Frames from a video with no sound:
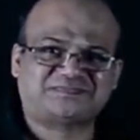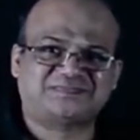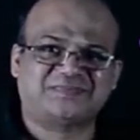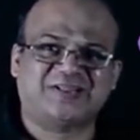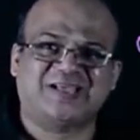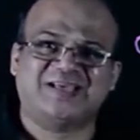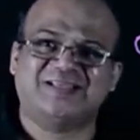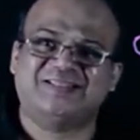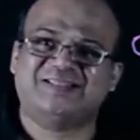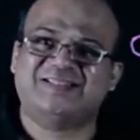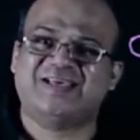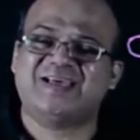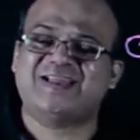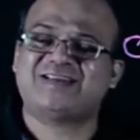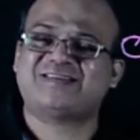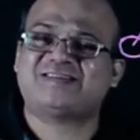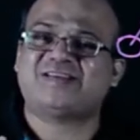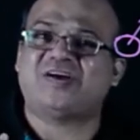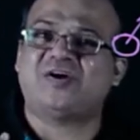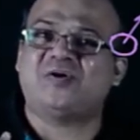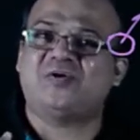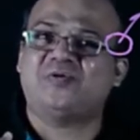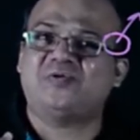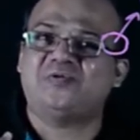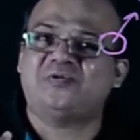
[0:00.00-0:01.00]
and that's
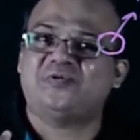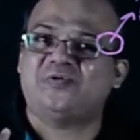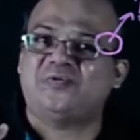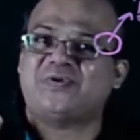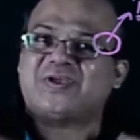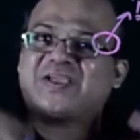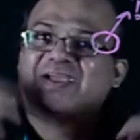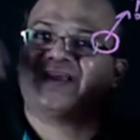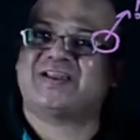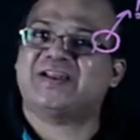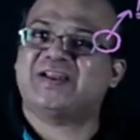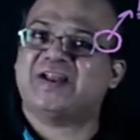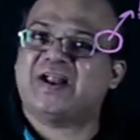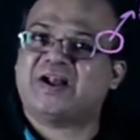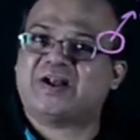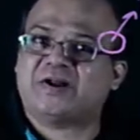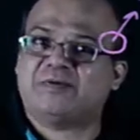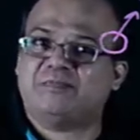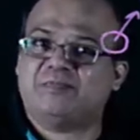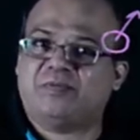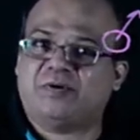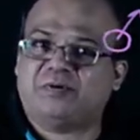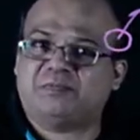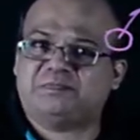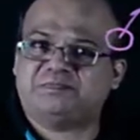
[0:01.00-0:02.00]
how we get an atom
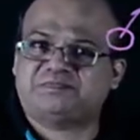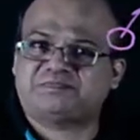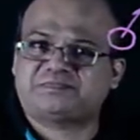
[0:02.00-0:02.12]
bomb.